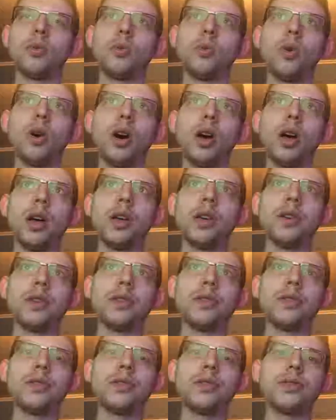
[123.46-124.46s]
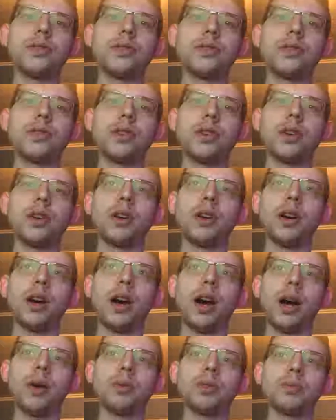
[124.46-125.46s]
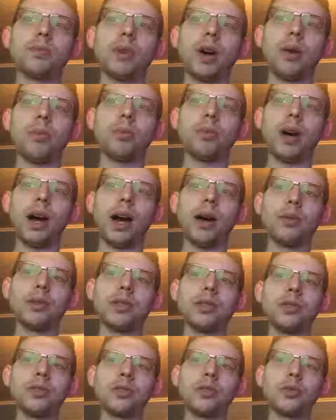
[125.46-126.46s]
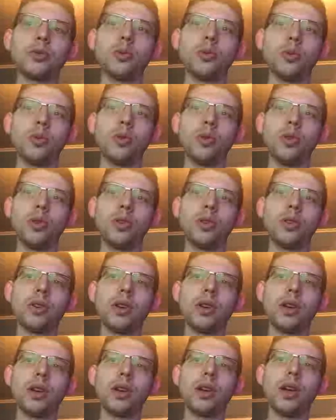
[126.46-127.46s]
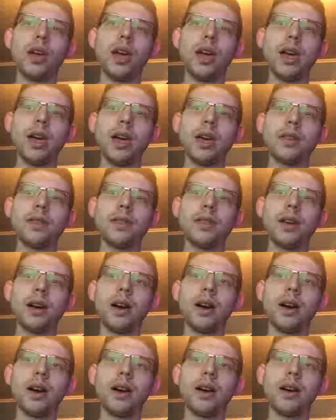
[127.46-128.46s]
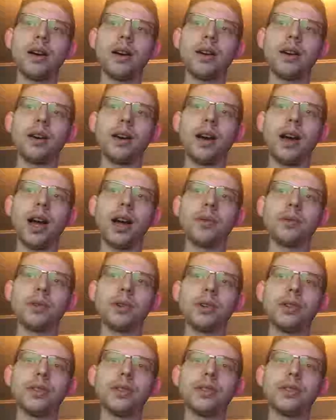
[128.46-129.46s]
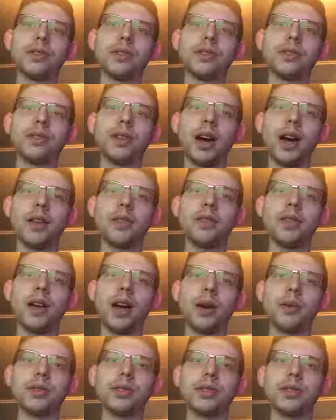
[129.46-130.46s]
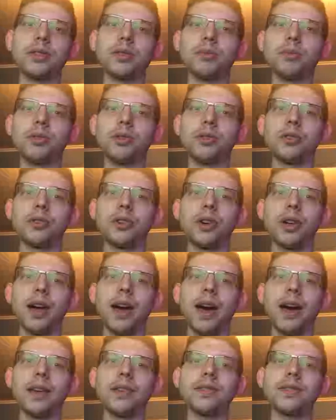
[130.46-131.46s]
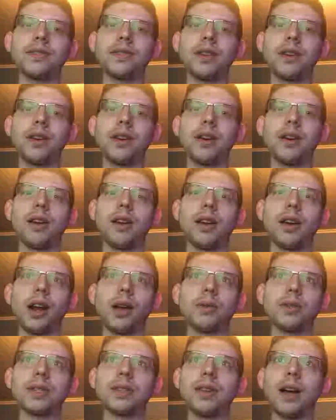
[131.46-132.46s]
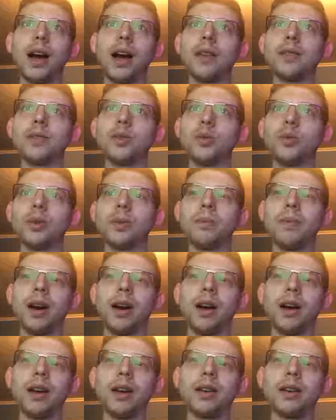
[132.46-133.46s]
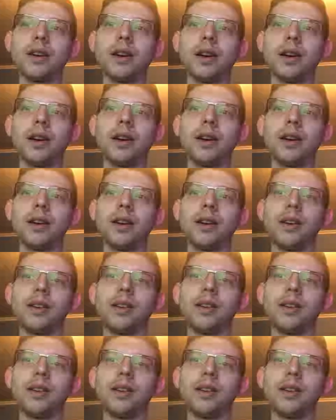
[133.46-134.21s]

was I was in school, and I was in a computer class, and I was not doing my